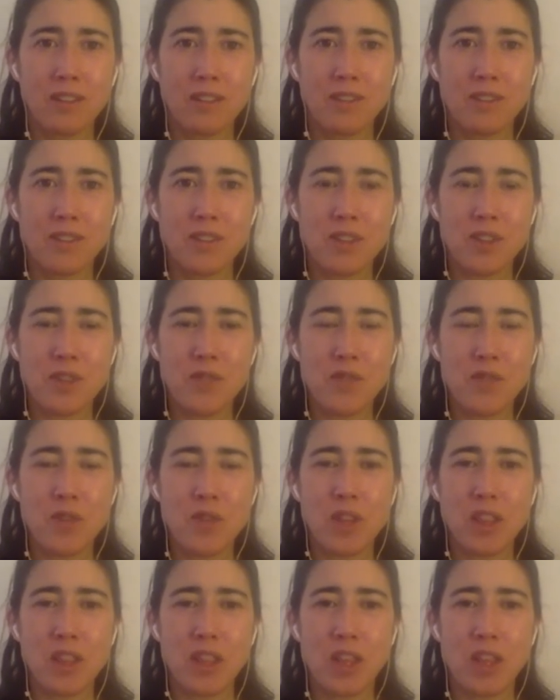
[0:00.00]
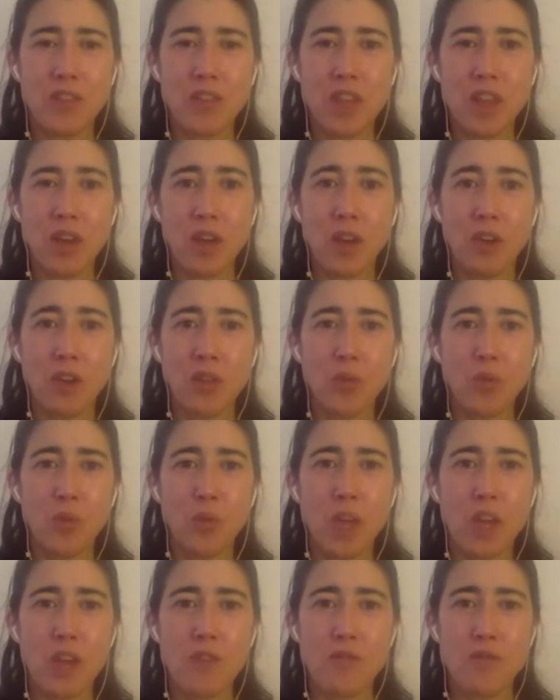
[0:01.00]
See if you can let the
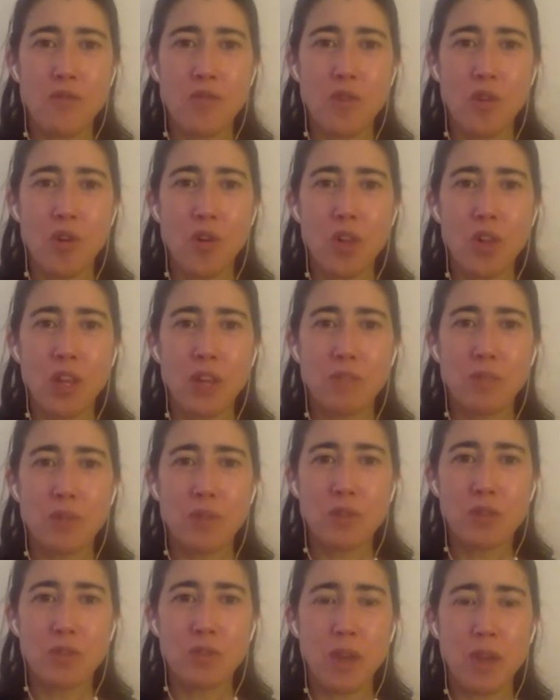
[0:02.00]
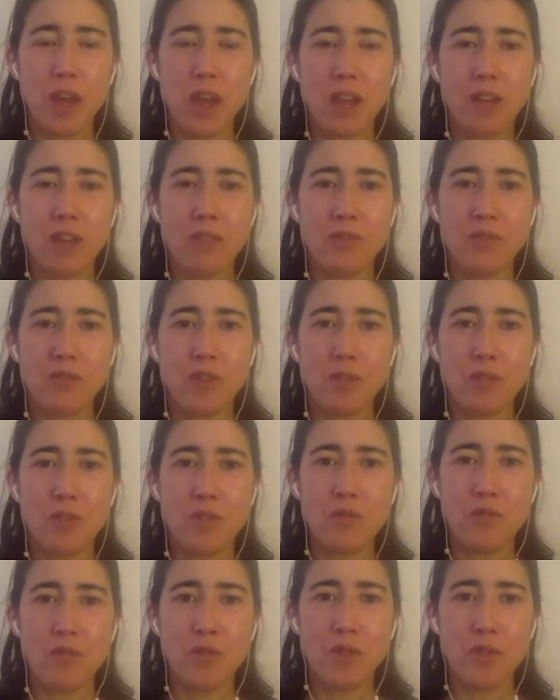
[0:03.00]
wave roll up your spine from your
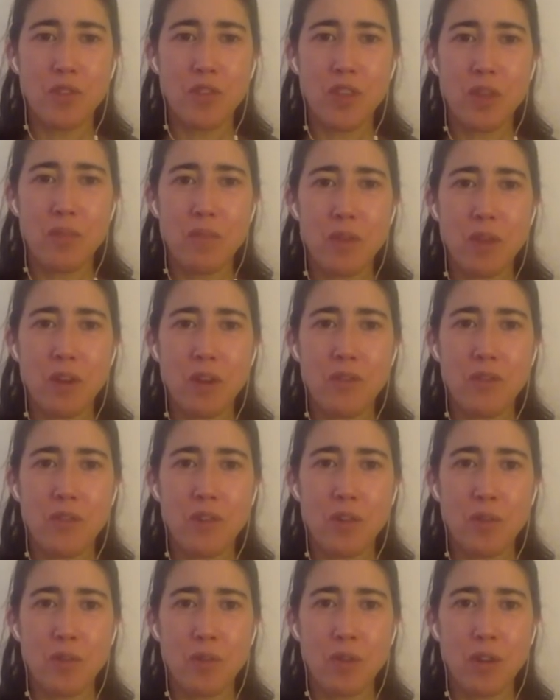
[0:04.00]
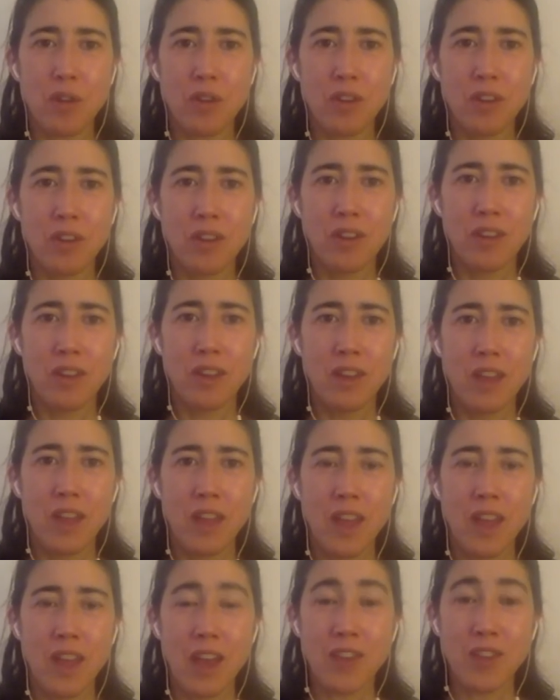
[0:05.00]
fourth lumbar vertebra.
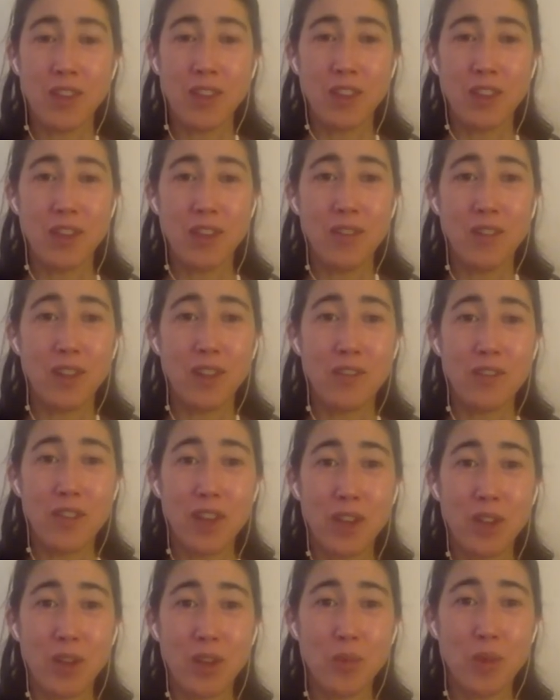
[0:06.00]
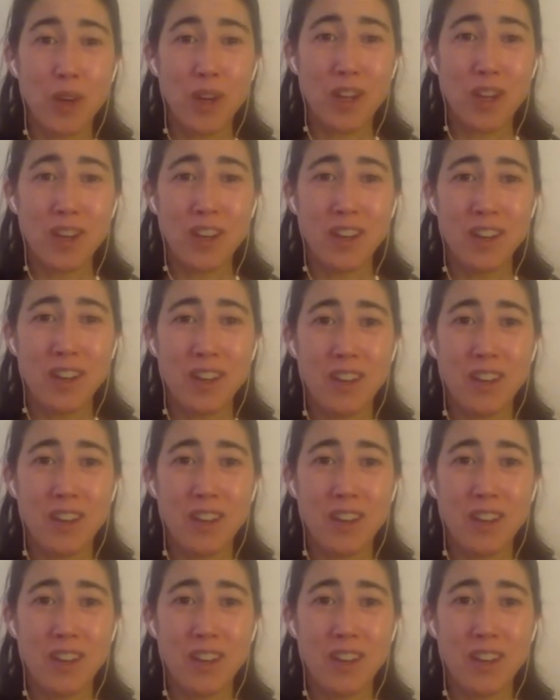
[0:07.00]
At the level of L1,